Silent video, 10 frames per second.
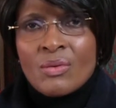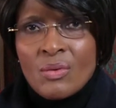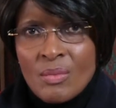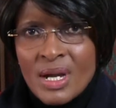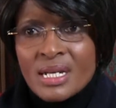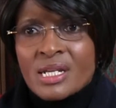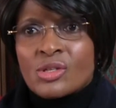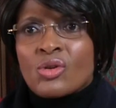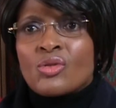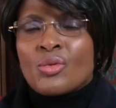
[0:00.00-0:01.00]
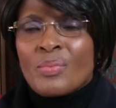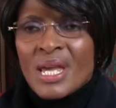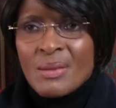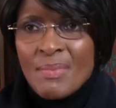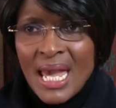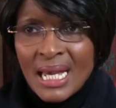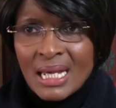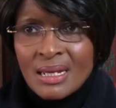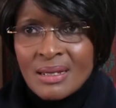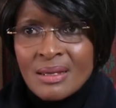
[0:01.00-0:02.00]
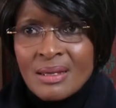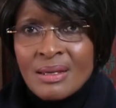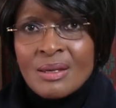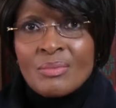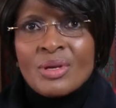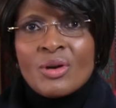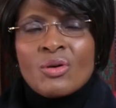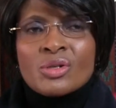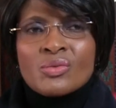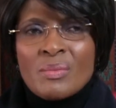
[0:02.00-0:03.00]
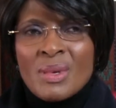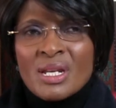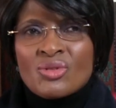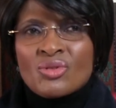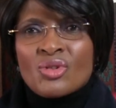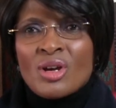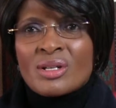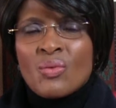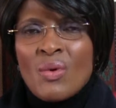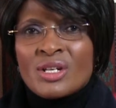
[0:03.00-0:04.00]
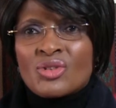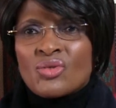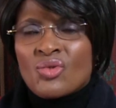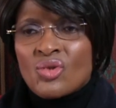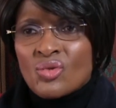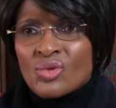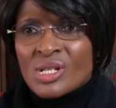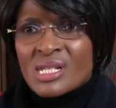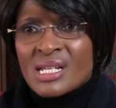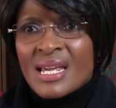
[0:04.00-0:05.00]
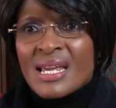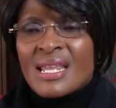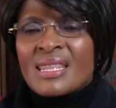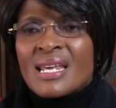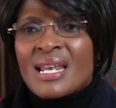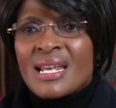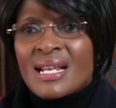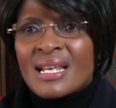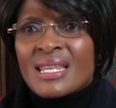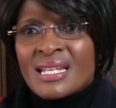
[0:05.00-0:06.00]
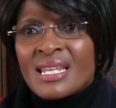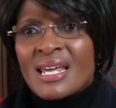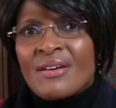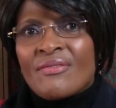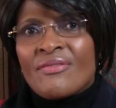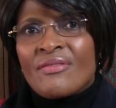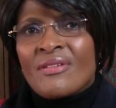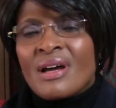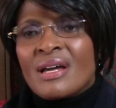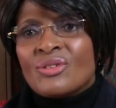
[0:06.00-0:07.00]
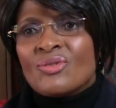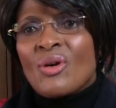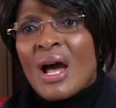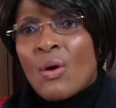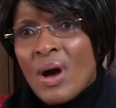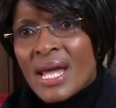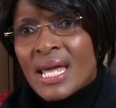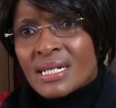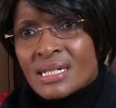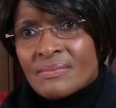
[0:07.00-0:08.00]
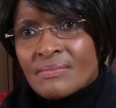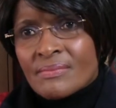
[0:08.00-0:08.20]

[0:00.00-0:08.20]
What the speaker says: woman is going to pay back, because women do not want to lose the little that they have, you know, acquired.